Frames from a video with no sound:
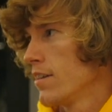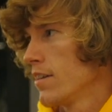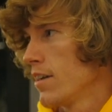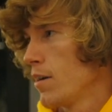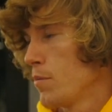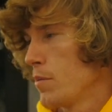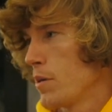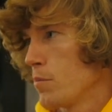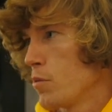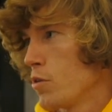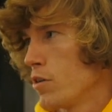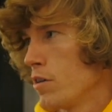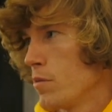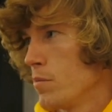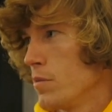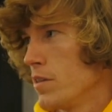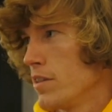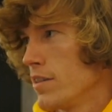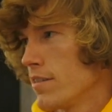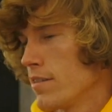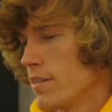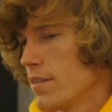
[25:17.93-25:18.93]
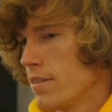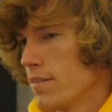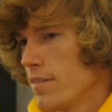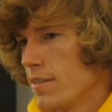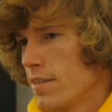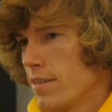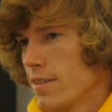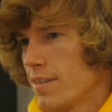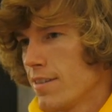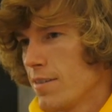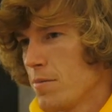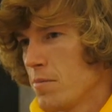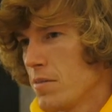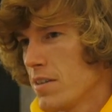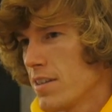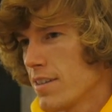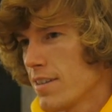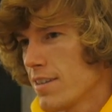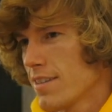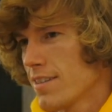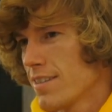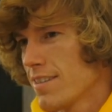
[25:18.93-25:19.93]
I make more than $1 million, so I'm not.
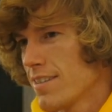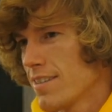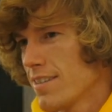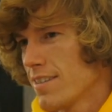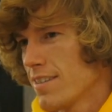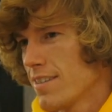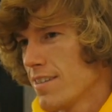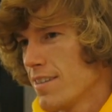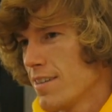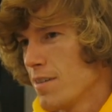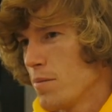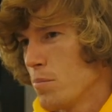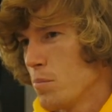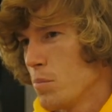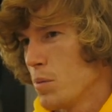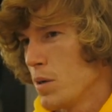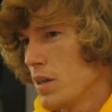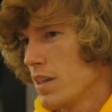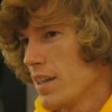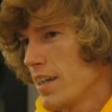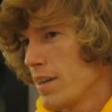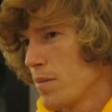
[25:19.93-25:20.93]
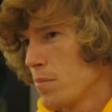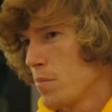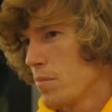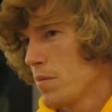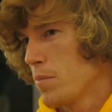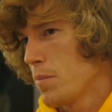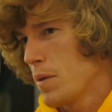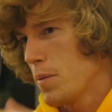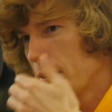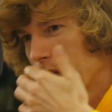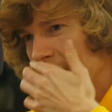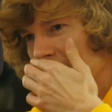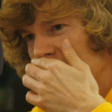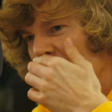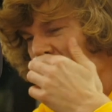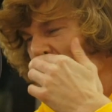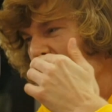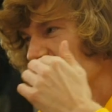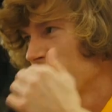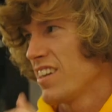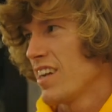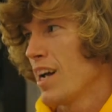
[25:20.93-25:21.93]
But like maybe like
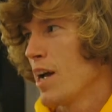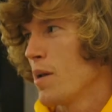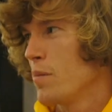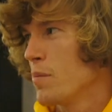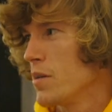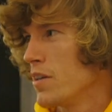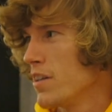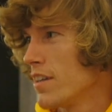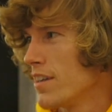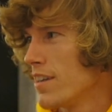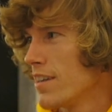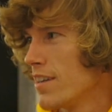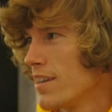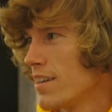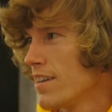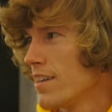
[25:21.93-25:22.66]
69 million.